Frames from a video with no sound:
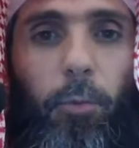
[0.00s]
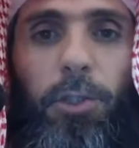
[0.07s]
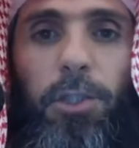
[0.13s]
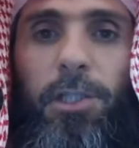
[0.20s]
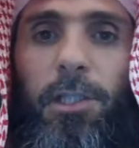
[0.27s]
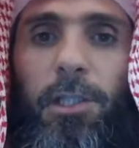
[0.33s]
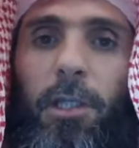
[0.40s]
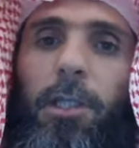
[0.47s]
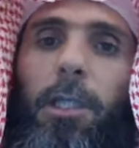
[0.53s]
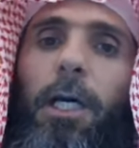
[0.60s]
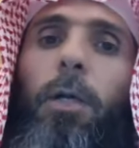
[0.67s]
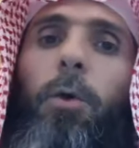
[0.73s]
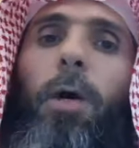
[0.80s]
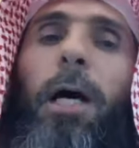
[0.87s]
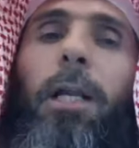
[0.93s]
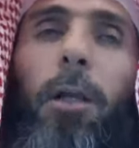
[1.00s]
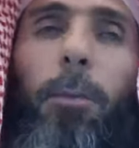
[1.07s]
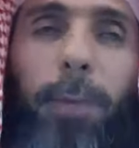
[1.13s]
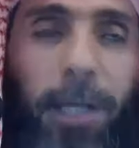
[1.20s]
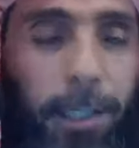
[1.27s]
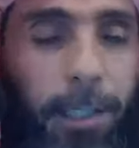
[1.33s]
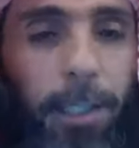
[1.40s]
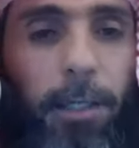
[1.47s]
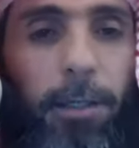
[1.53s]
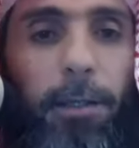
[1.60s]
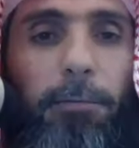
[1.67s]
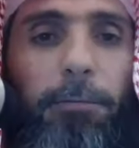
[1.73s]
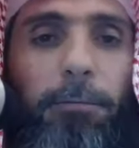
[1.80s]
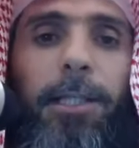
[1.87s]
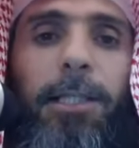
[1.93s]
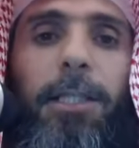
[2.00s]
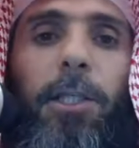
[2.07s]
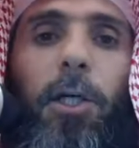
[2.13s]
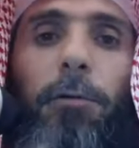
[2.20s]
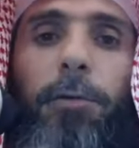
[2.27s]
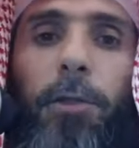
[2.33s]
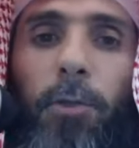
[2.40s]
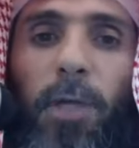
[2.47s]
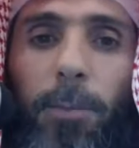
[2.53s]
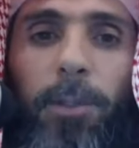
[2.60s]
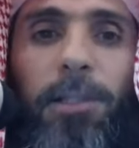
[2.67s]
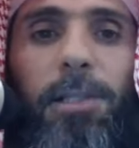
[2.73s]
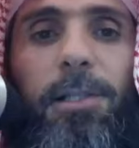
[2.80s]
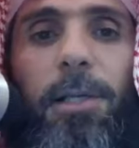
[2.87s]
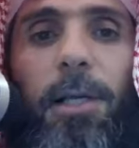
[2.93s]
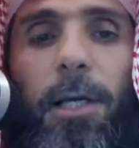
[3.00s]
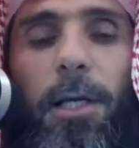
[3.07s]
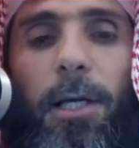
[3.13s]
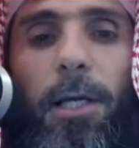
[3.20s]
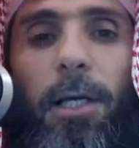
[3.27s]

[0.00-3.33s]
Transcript: which is qitalu ahl al-baghi, the fighting of the rebels,